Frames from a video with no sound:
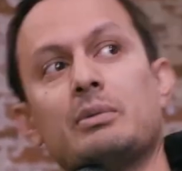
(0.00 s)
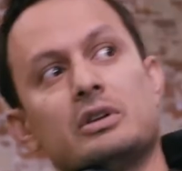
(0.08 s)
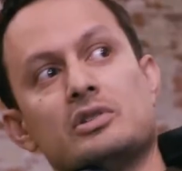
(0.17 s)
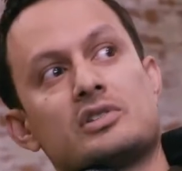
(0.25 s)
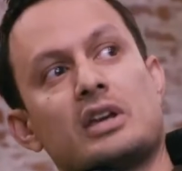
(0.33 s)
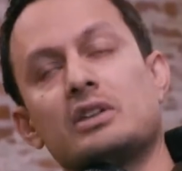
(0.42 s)
Okay, but
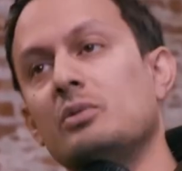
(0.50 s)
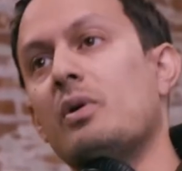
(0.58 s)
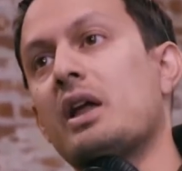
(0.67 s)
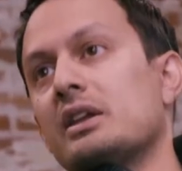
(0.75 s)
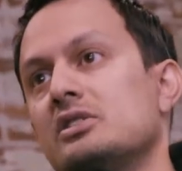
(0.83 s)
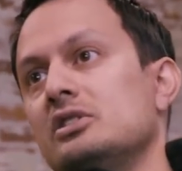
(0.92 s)
so. You said you
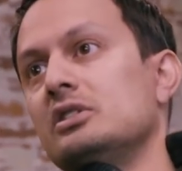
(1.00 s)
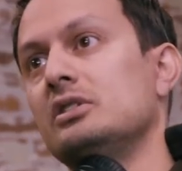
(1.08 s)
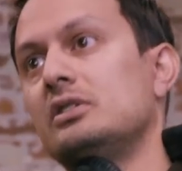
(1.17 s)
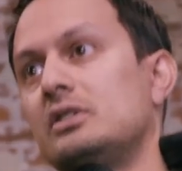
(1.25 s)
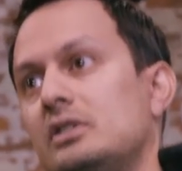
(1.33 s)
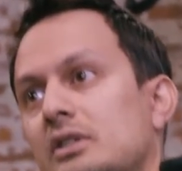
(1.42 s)
wanted
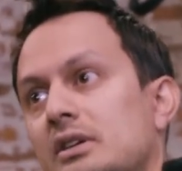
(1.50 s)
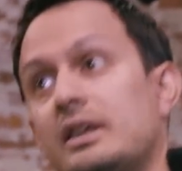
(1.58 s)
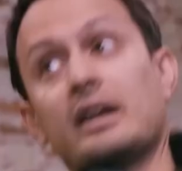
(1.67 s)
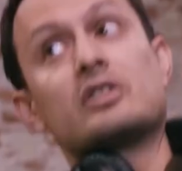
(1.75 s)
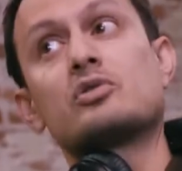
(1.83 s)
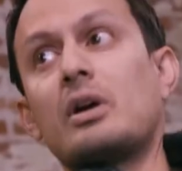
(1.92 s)
to
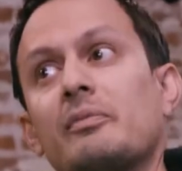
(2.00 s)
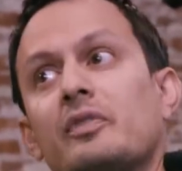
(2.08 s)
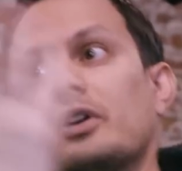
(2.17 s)
get a Trump